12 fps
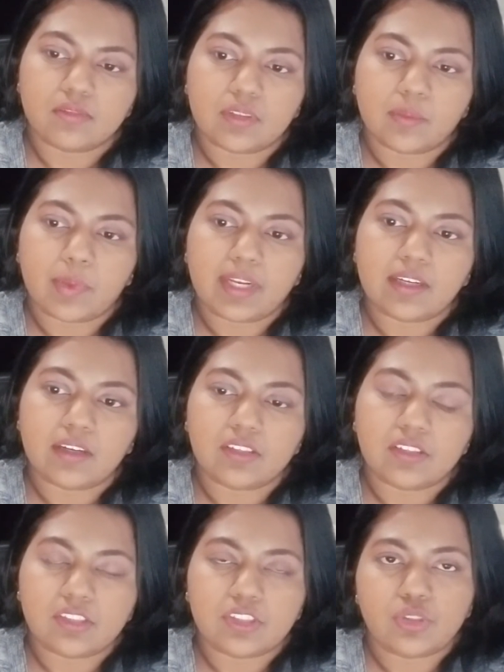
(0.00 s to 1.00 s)
depending on
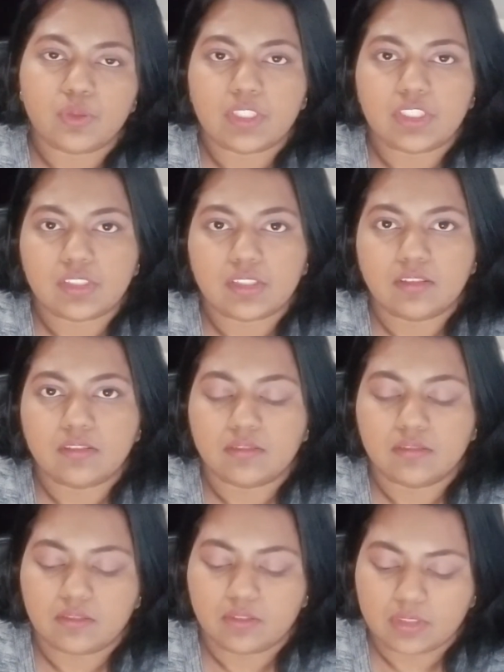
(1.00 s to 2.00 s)
your situation,
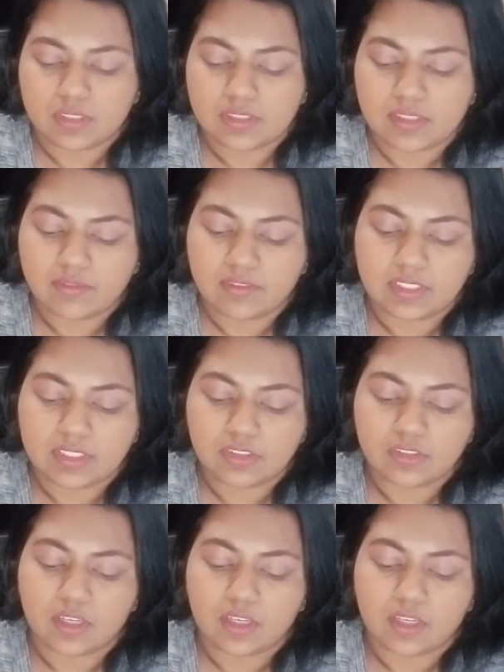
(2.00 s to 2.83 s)
you can definitely